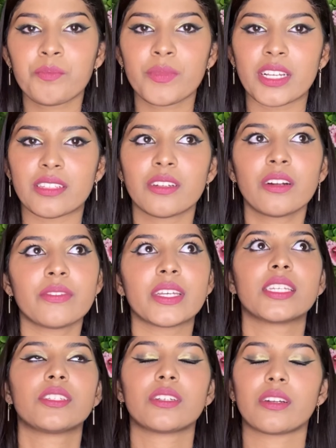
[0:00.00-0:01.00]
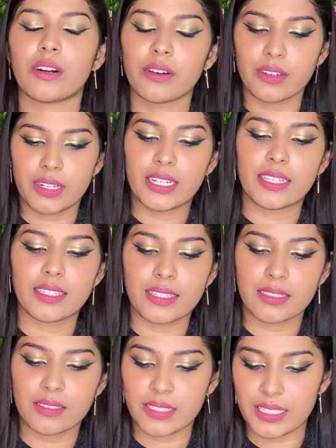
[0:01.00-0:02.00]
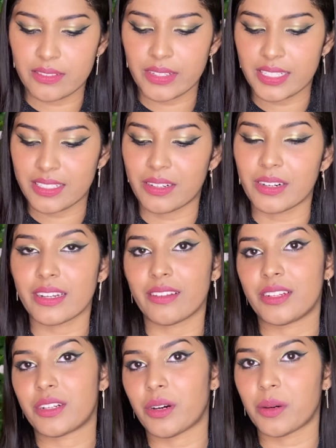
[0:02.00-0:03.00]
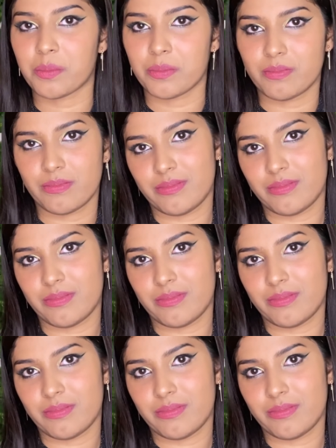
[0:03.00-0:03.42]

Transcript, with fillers: It's not very strong or anything, so that's why it's not on the top